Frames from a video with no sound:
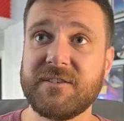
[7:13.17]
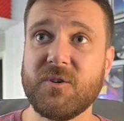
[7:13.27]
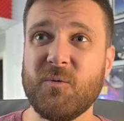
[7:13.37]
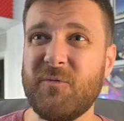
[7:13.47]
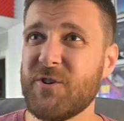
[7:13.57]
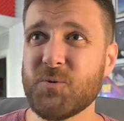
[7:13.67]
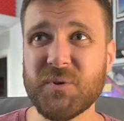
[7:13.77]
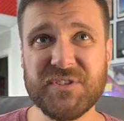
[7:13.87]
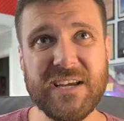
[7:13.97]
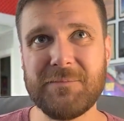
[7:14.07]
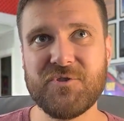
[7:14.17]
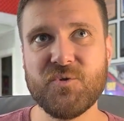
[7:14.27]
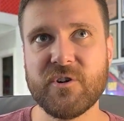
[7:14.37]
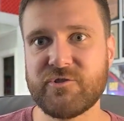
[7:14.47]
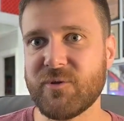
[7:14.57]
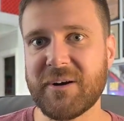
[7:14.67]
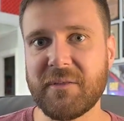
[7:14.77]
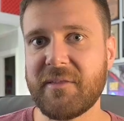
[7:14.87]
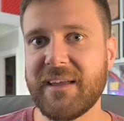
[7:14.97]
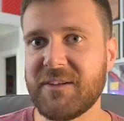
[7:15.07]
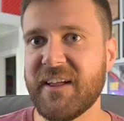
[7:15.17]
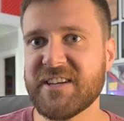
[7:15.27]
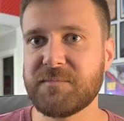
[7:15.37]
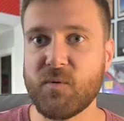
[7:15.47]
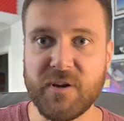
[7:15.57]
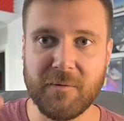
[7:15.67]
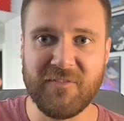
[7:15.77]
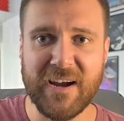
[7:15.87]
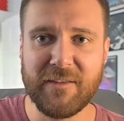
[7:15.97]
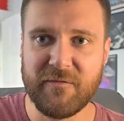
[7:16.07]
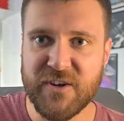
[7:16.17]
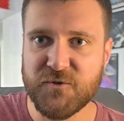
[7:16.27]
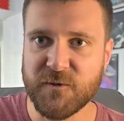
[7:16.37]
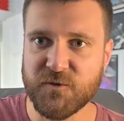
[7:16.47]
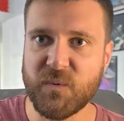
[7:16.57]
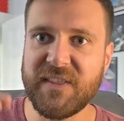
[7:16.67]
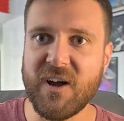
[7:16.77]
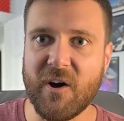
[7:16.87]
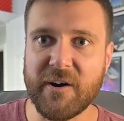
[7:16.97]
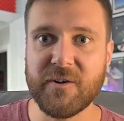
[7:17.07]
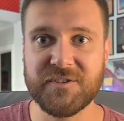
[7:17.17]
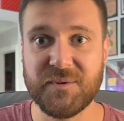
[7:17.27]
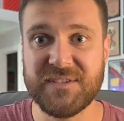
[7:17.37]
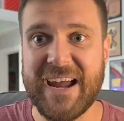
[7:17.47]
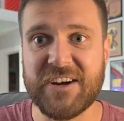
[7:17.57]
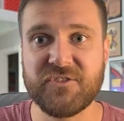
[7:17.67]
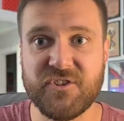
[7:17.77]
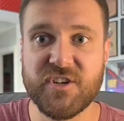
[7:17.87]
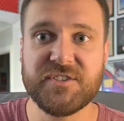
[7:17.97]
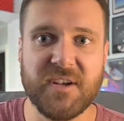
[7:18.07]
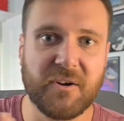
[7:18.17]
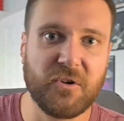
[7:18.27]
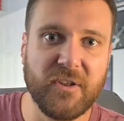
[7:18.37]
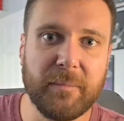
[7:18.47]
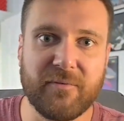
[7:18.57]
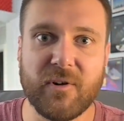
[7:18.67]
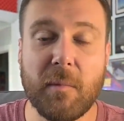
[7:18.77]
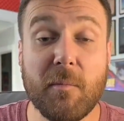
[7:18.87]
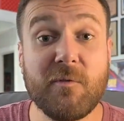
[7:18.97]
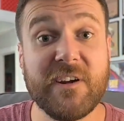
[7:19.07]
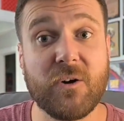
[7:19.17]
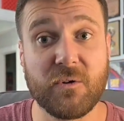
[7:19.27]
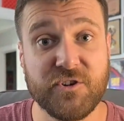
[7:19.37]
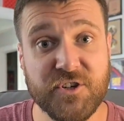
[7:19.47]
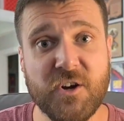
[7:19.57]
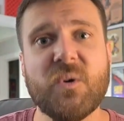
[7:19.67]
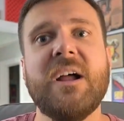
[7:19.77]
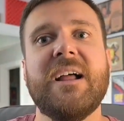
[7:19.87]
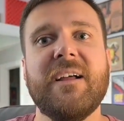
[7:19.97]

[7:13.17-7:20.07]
So visuals seem to trigger the thing less, but when you combine the visuals with the audio so it's actually just a clip from a movie or a show,